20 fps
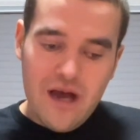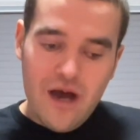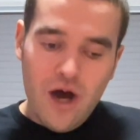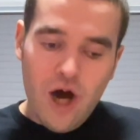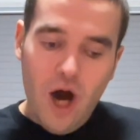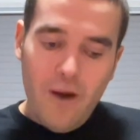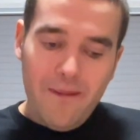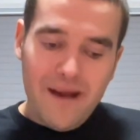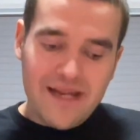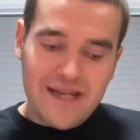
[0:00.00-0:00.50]

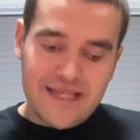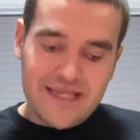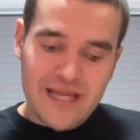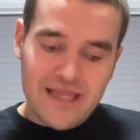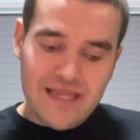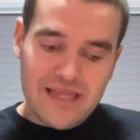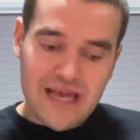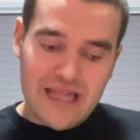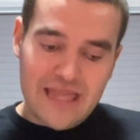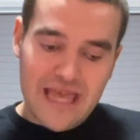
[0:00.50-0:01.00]
hoping it's
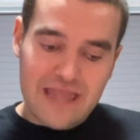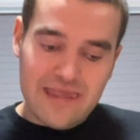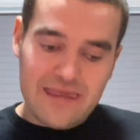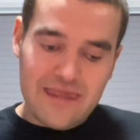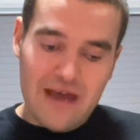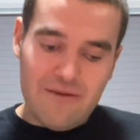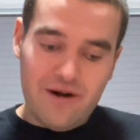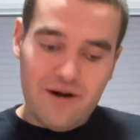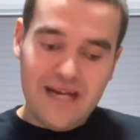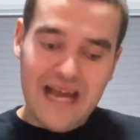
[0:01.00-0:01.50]
something
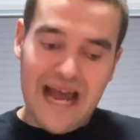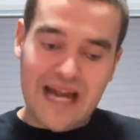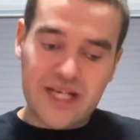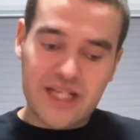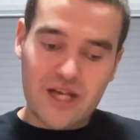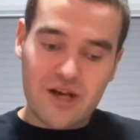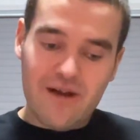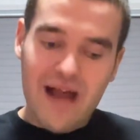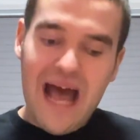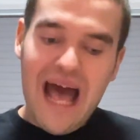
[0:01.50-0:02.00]
that would catch
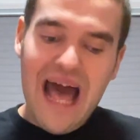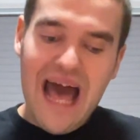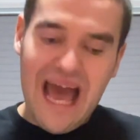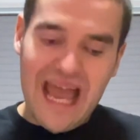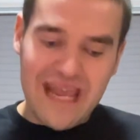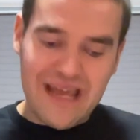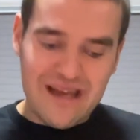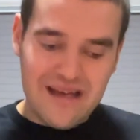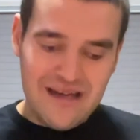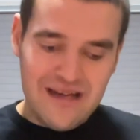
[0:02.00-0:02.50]
their
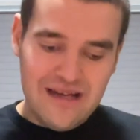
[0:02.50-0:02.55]
eye.